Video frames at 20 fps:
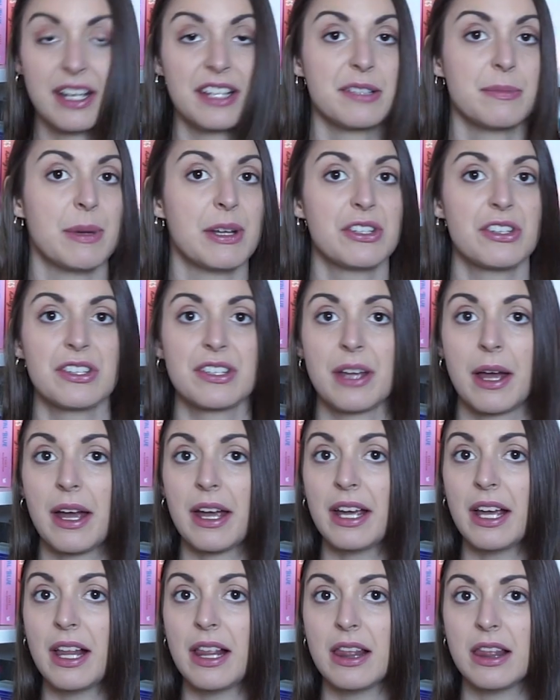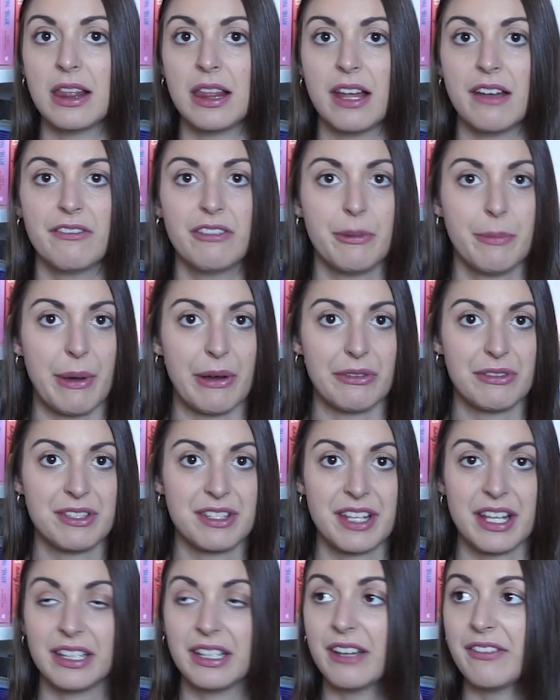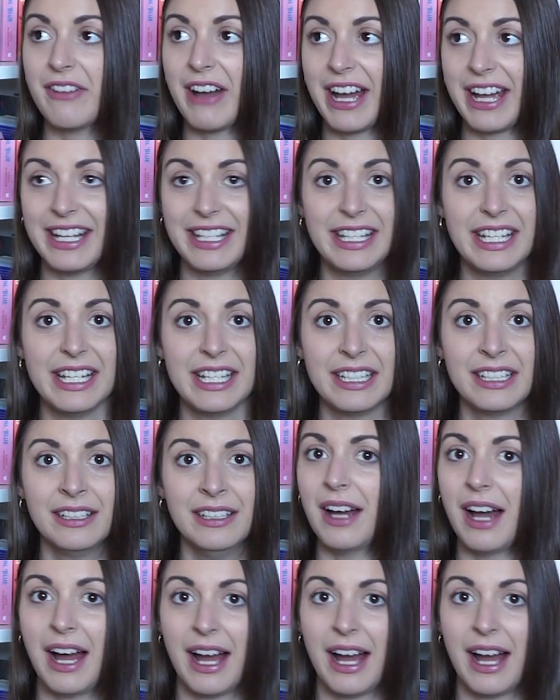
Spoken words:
As much as I love the mountains, I love hiking,